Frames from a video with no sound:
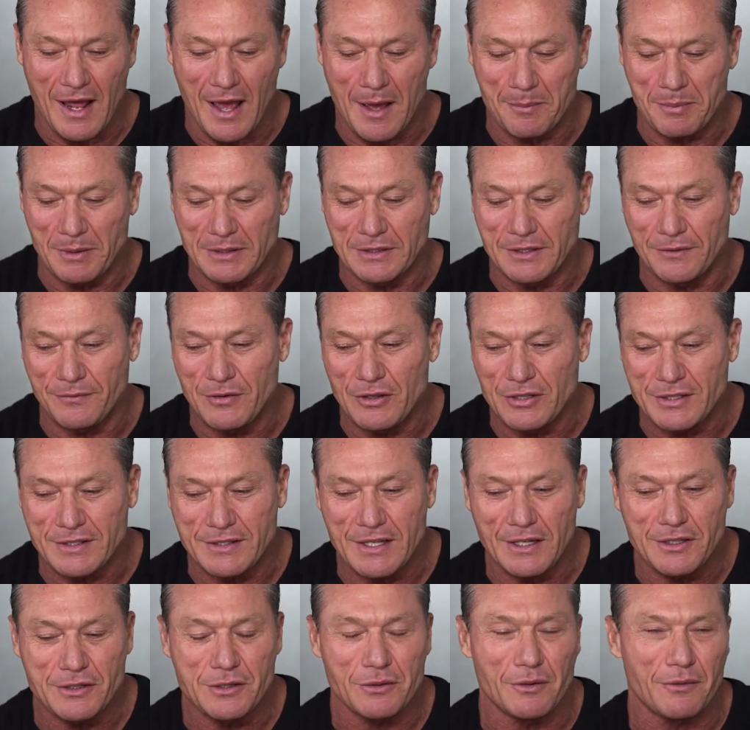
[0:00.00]
happens if you
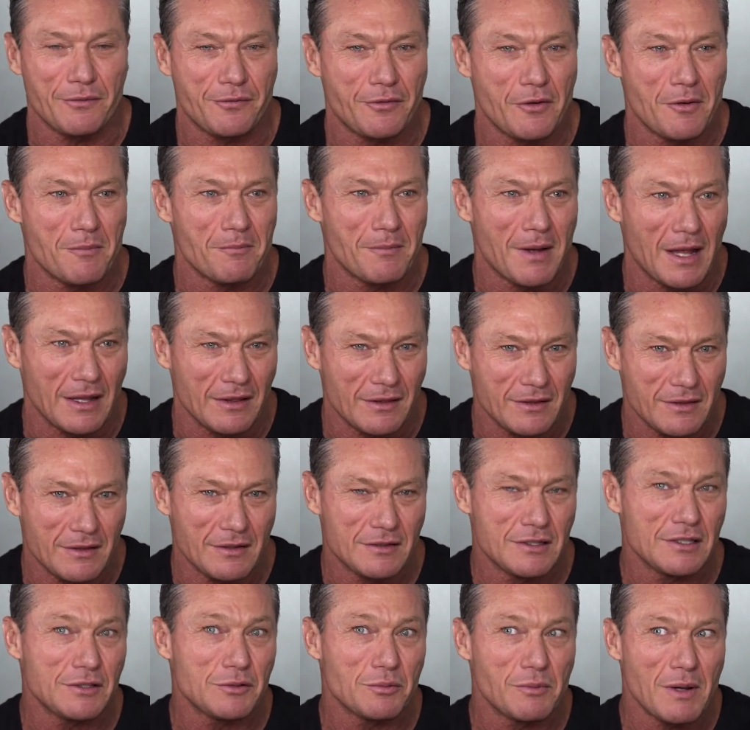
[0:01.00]
stick to it for a
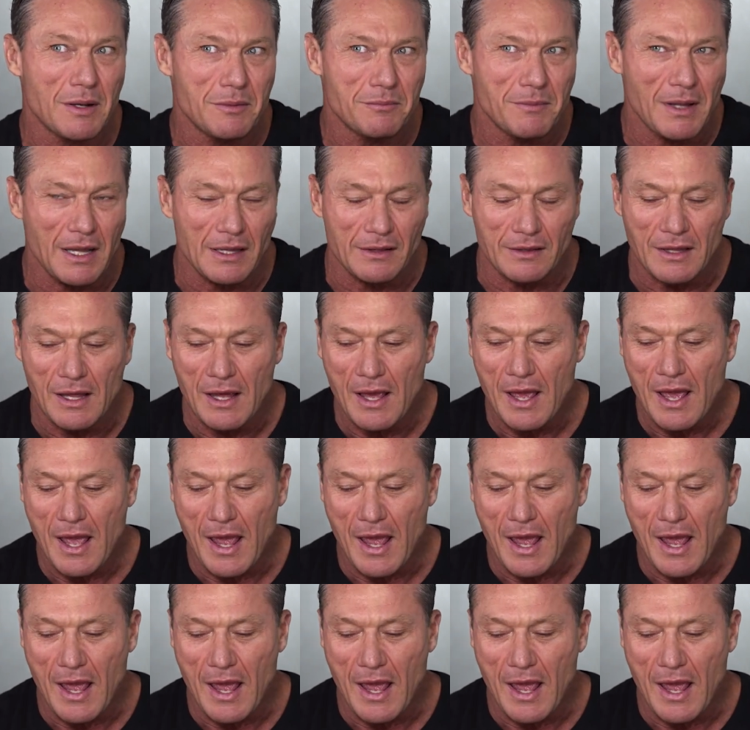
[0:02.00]
month, just 1 month,